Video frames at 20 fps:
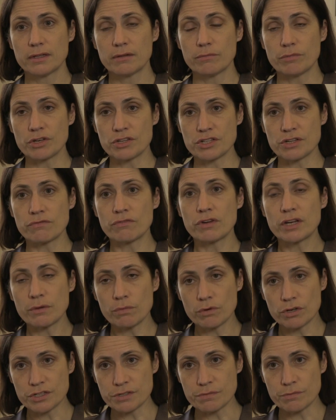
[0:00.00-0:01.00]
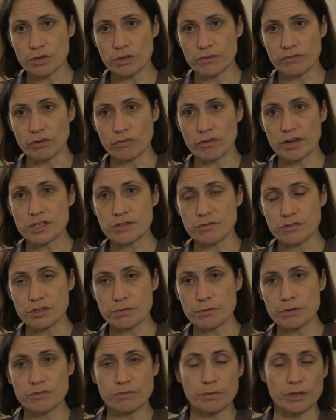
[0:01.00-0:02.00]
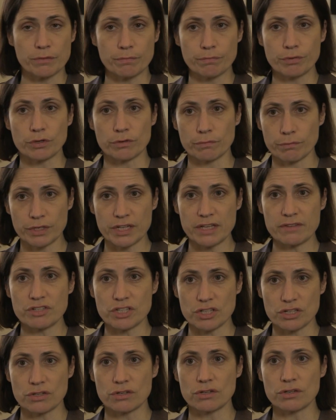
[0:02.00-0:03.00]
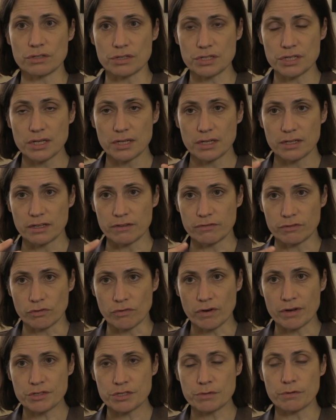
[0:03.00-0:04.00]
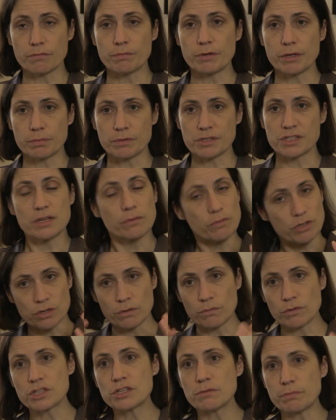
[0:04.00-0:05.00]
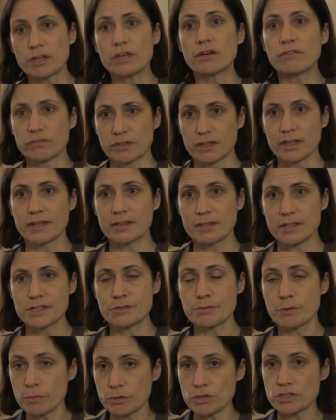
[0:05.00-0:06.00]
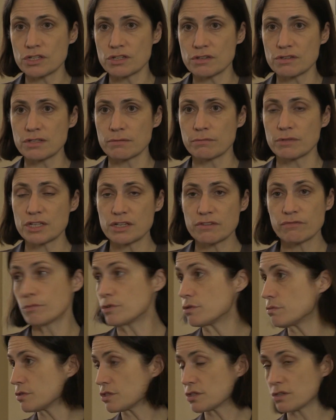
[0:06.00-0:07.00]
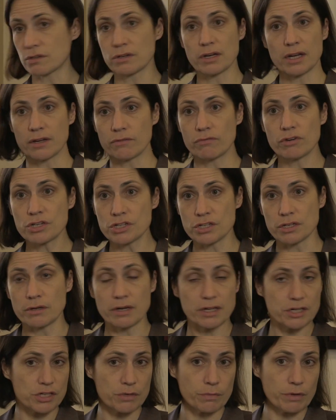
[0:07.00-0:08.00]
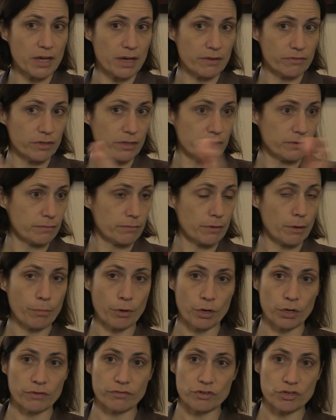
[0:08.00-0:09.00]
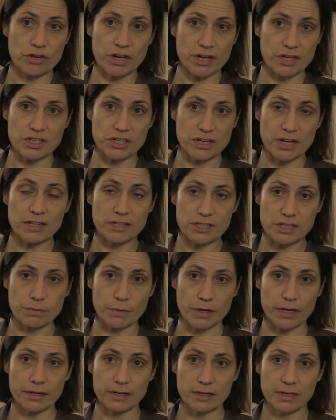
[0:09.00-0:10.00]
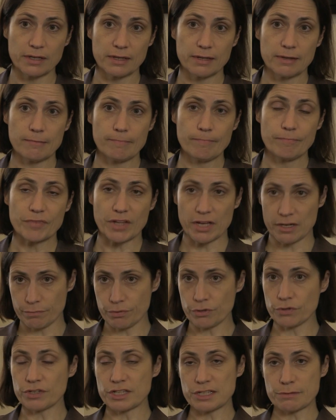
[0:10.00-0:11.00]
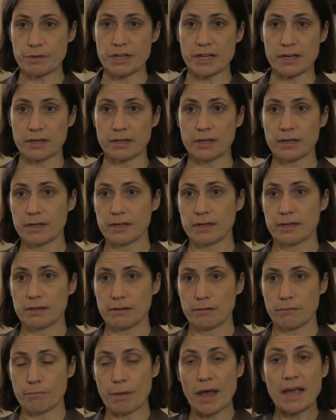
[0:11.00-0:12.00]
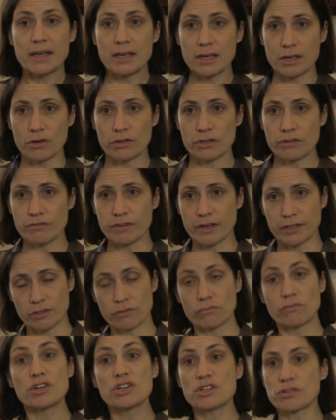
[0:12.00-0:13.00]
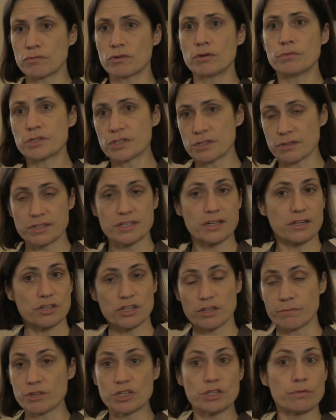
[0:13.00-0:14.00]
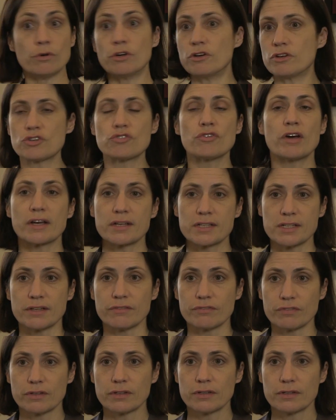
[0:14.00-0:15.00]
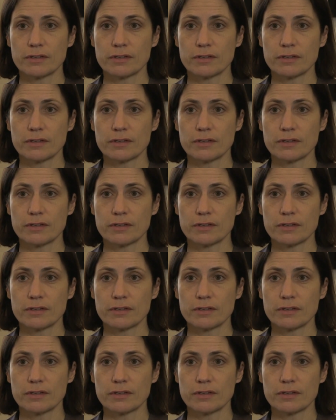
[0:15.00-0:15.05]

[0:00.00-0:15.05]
Because it really was more of a grassroots movement, whether Putin believes it or not, of a groundswell of people saying, we don't want to be governed like this, we want to do something different, we don't want to look like Russia. Actually, we have a pole of attraction elsewhere. And Putin has been banking on the fact that Russia always looks actually much more attractive